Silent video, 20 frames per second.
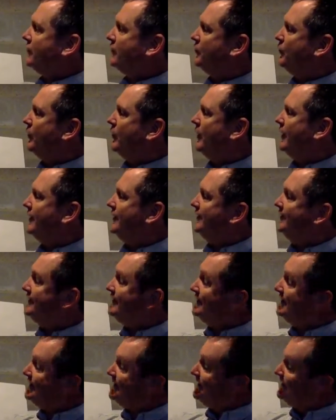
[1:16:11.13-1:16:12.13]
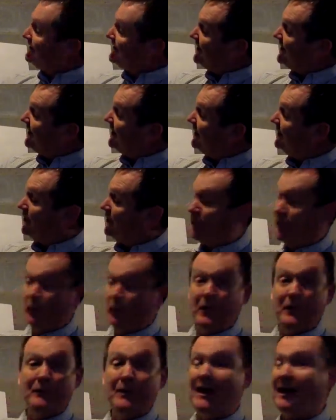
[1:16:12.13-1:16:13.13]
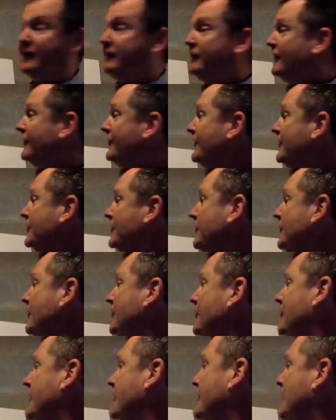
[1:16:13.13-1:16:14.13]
1, not all the way back to cylinder 0.